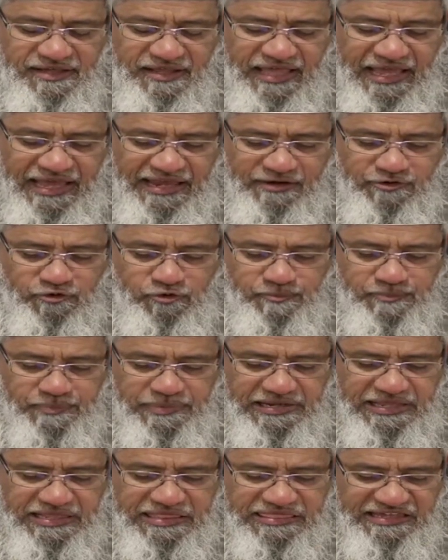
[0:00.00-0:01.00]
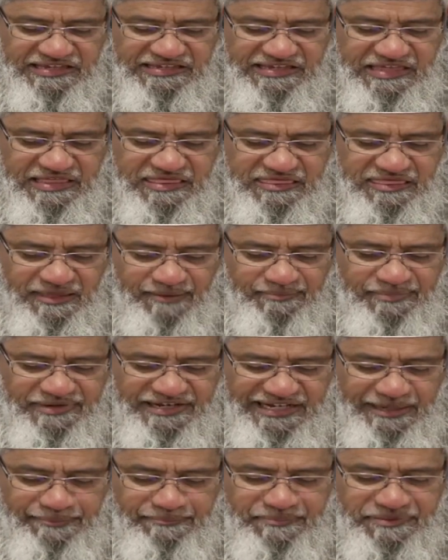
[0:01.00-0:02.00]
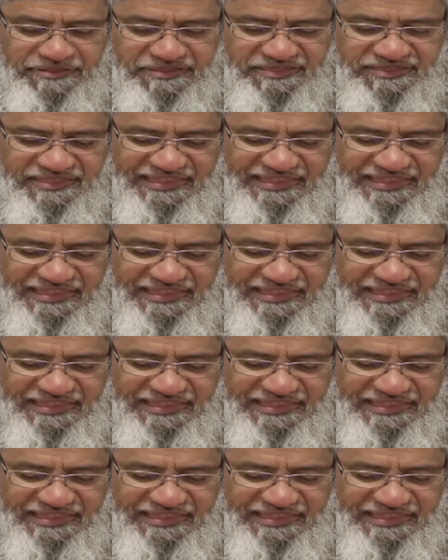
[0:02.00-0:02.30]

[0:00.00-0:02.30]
Can you please suggest some tips